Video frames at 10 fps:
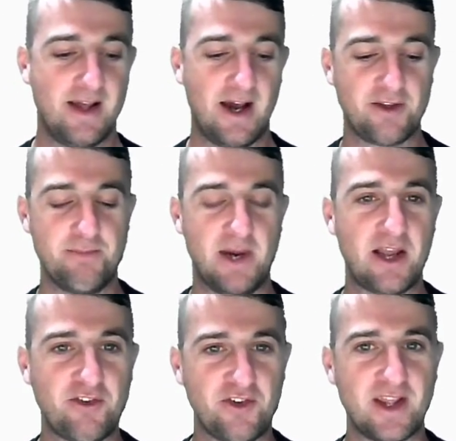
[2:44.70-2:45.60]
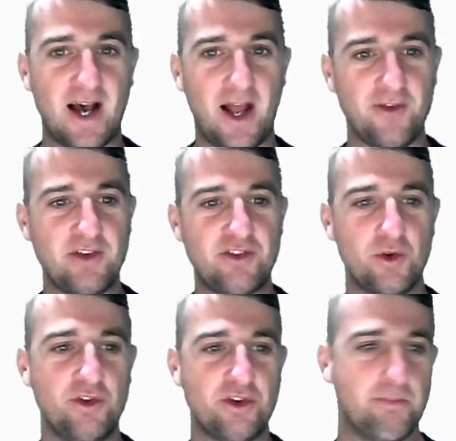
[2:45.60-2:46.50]
it has managed to garner in
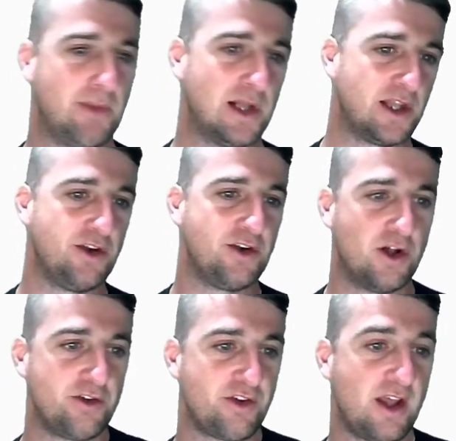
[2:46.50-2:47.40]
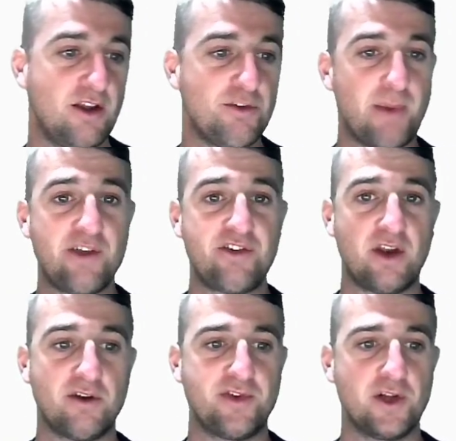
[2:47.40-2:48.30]
$200 million. It is based
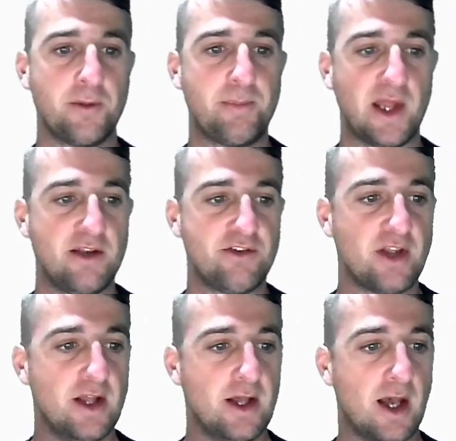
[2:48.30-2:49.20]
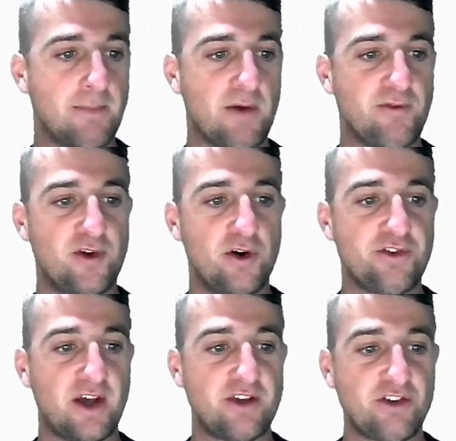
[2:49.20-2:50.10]
in the Philippines, um, and
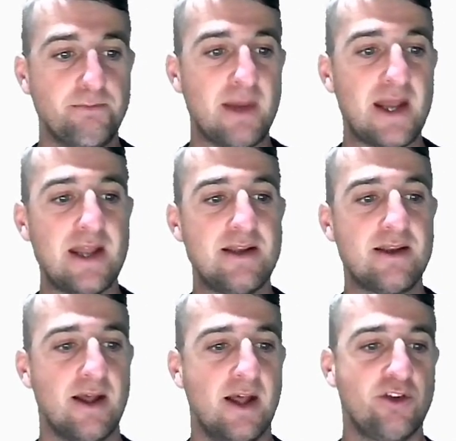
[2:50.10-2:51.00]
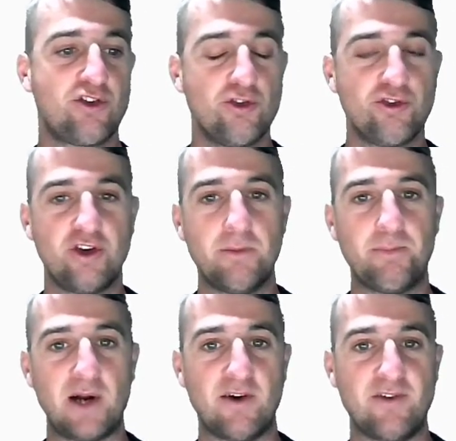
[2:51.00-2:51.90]
Forsage has made such an
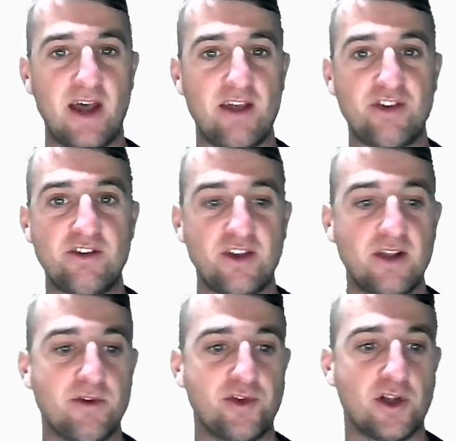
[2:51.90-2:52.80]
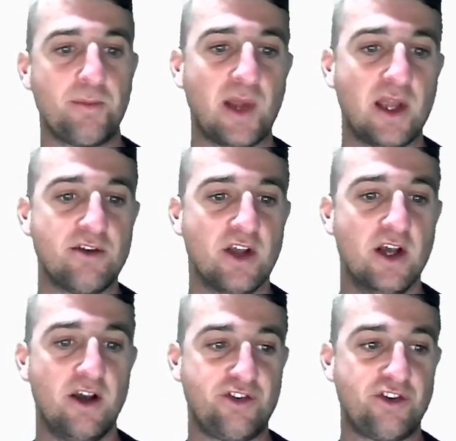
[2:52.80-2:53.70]
impact that the SEC in the Philippines
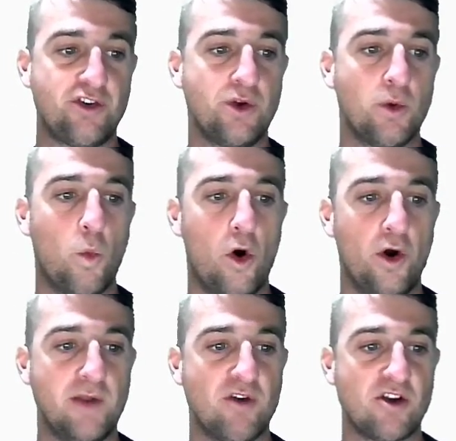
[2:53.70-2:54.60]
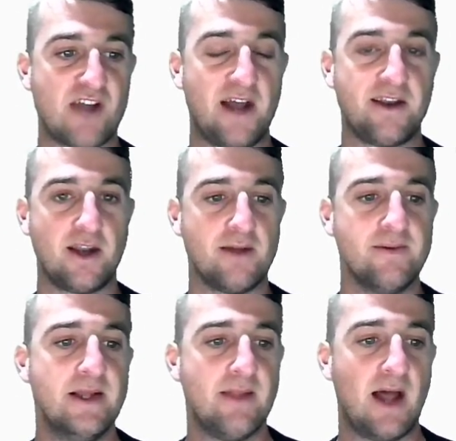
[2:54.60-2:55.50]
has issued a warning regarding it
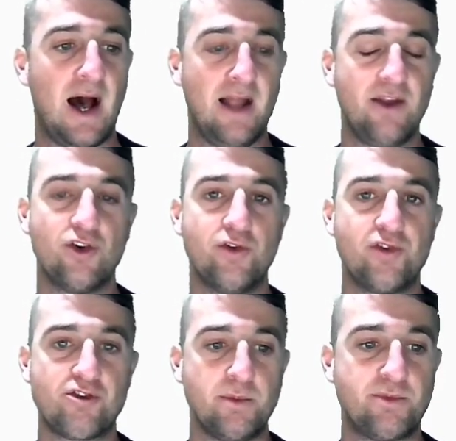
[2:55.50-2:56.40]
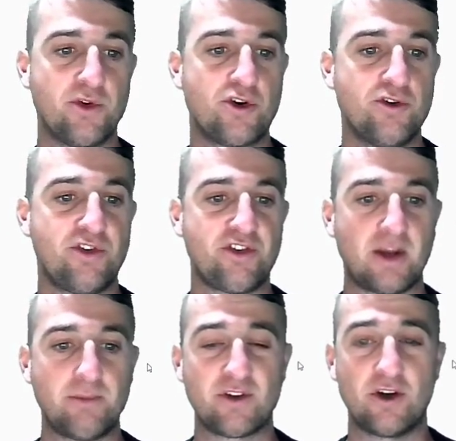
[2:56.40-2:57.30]
and other cryptocurrency
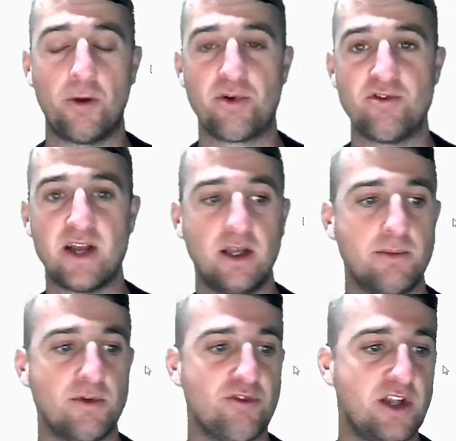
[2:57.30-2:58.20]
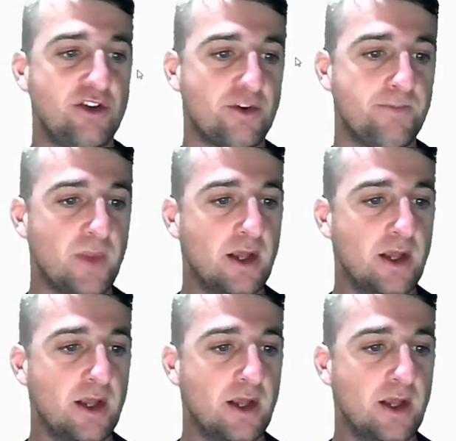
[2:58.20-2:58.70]
scams that are operating in the region